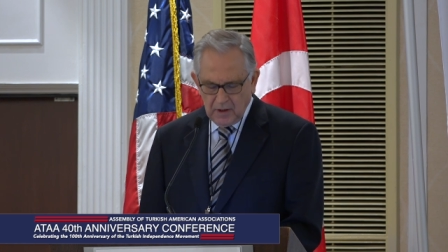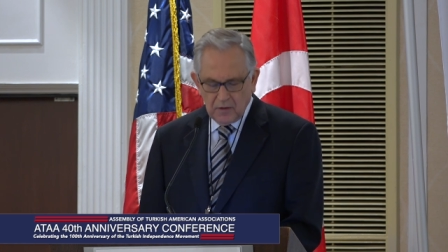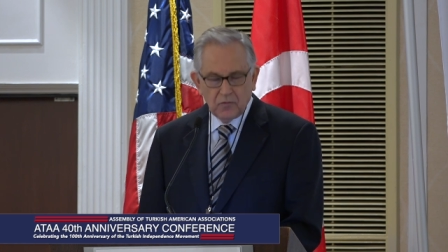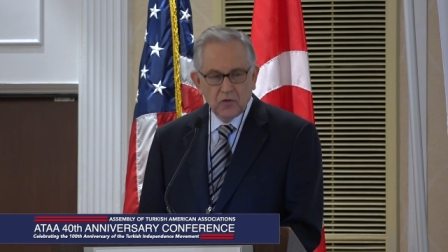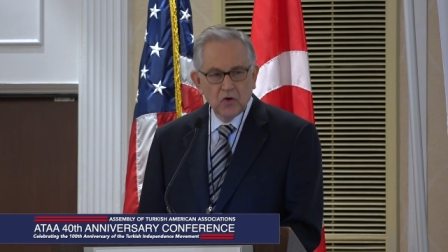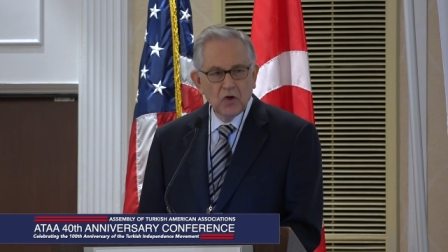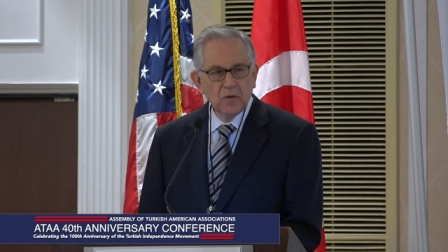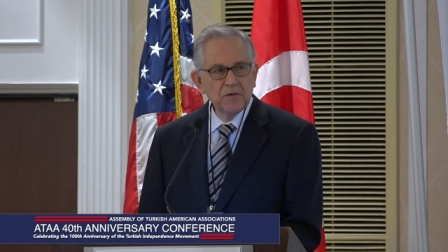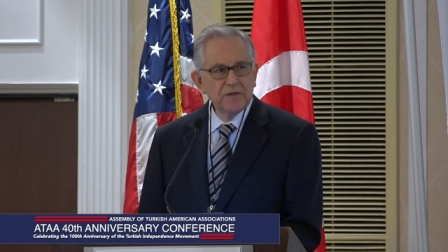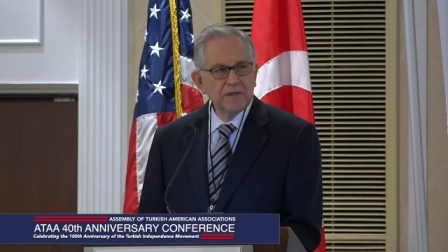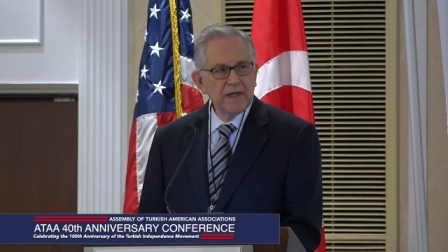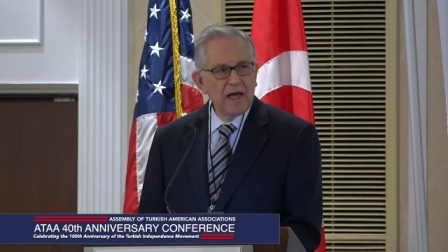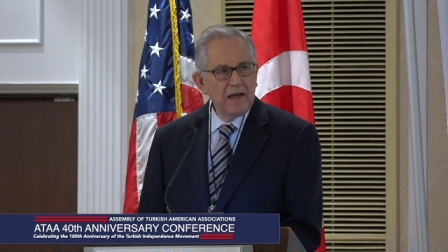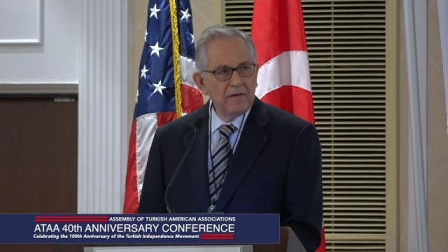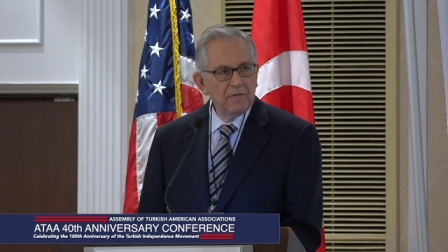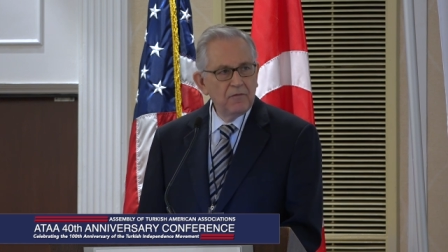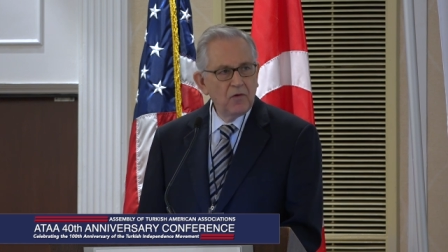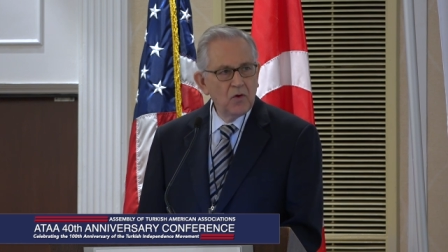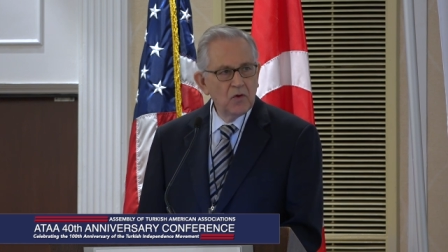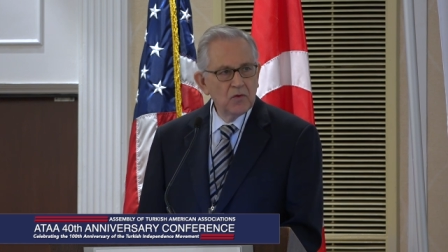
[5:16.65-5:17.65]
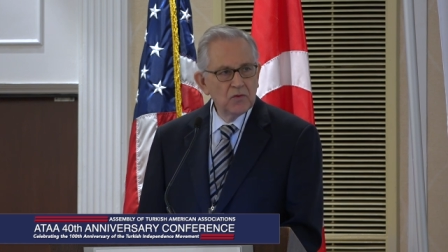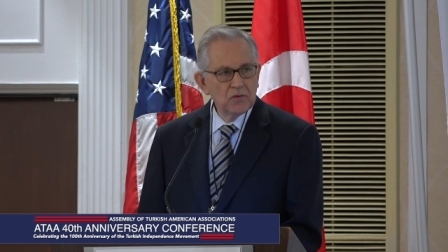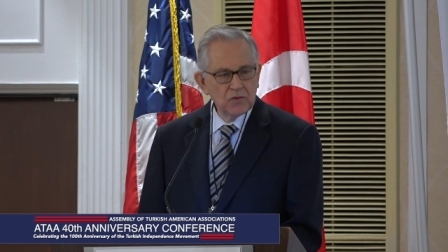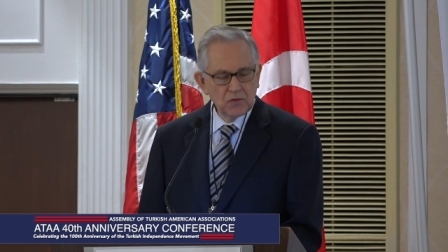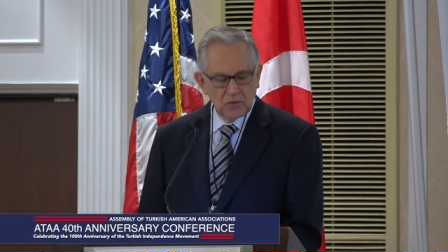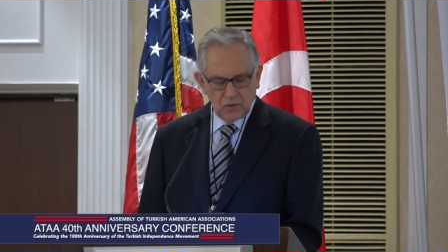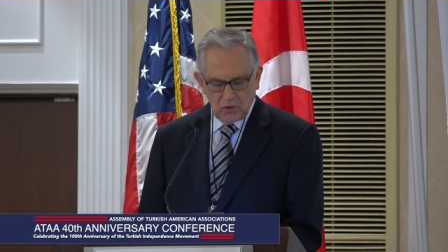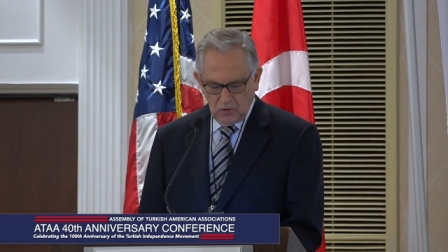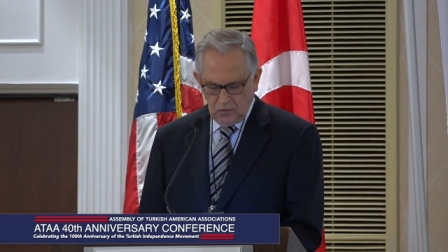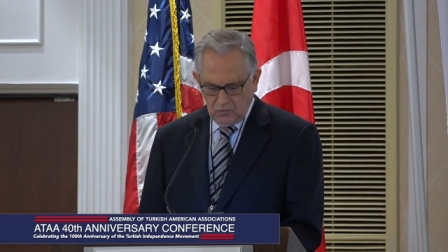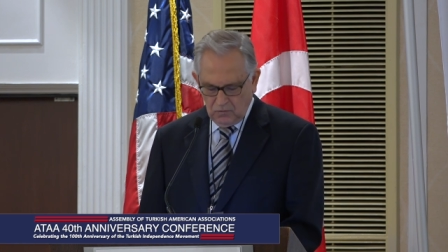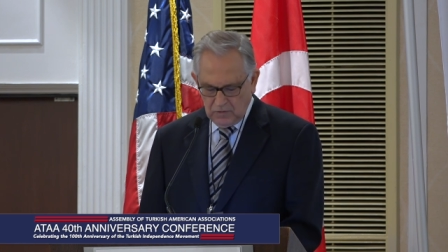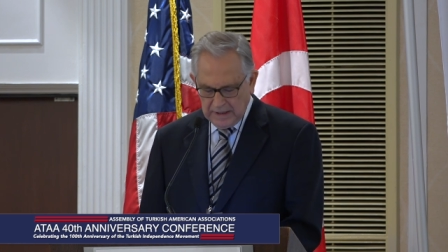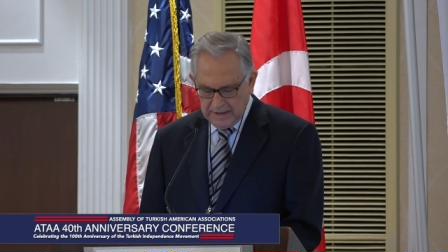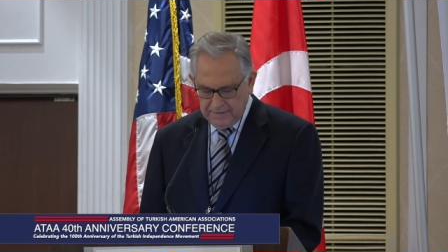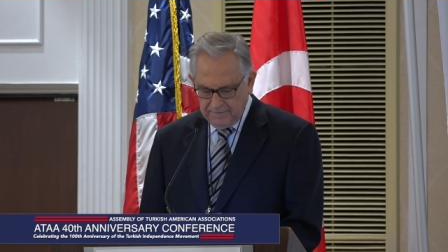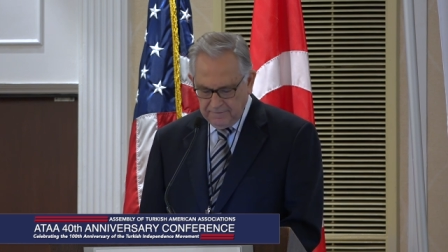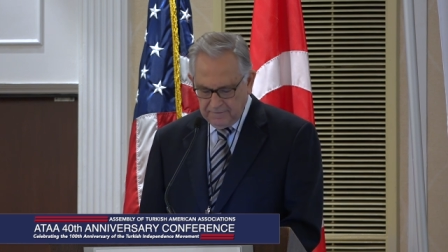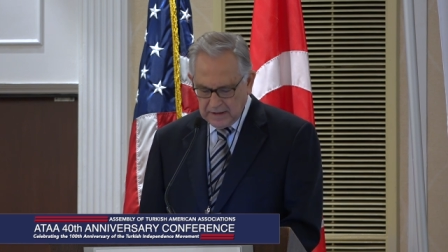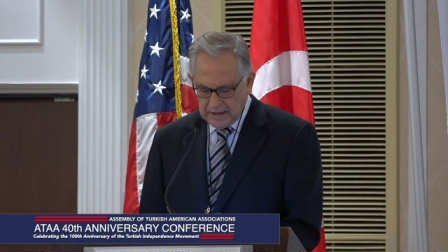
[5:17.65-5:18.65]
from cell phones
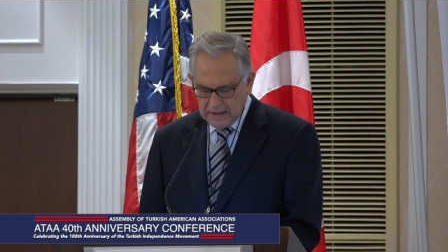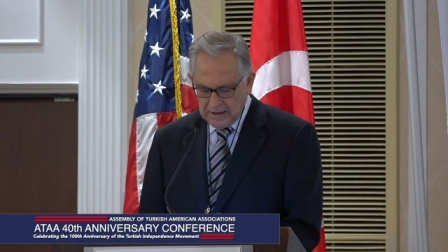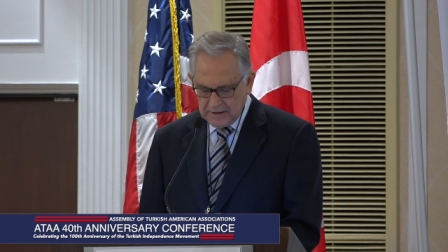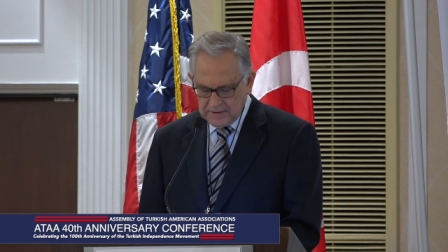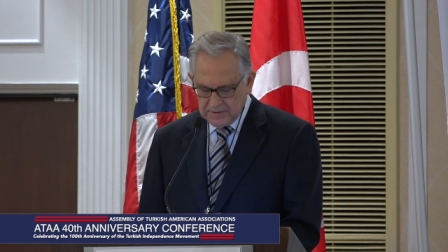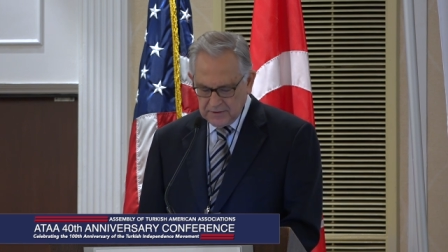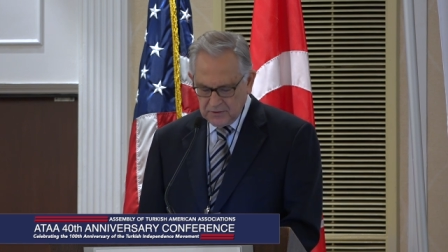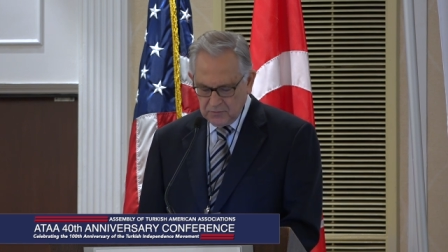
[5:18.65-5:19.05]
Wi-Fi,